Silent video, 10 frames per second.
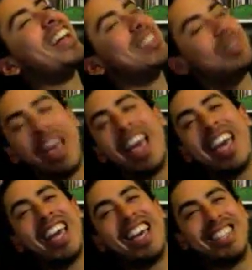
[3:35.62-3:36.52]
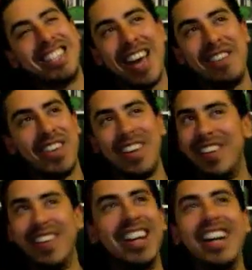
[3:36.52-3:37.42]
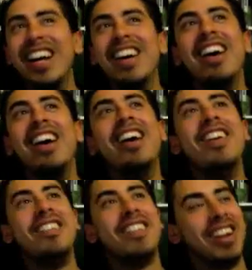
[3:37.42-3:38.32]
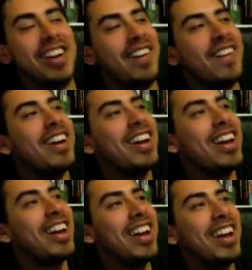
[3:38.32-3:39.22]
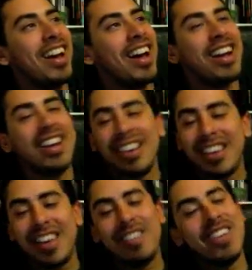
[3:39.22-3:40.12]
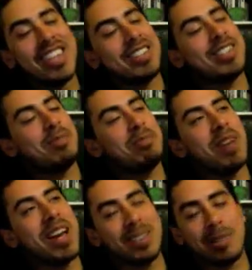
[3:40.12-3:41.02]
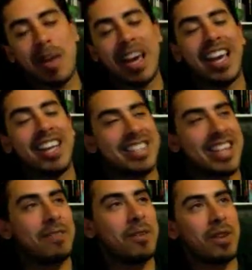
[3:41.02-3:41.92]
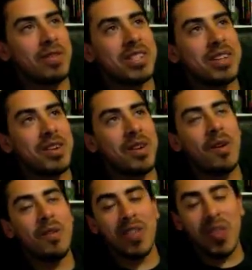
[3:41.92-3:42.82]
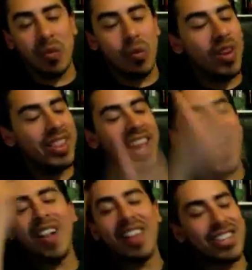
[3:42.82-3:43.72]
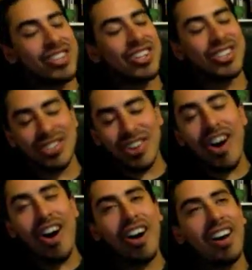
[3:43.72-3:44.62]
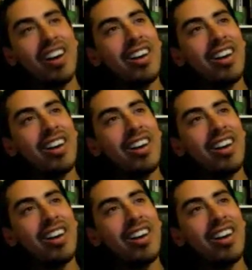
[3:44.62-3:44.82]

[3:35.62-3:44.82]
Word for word: spanking his nephew you know give me this michael spanking his nephew episode over what the hell i just saw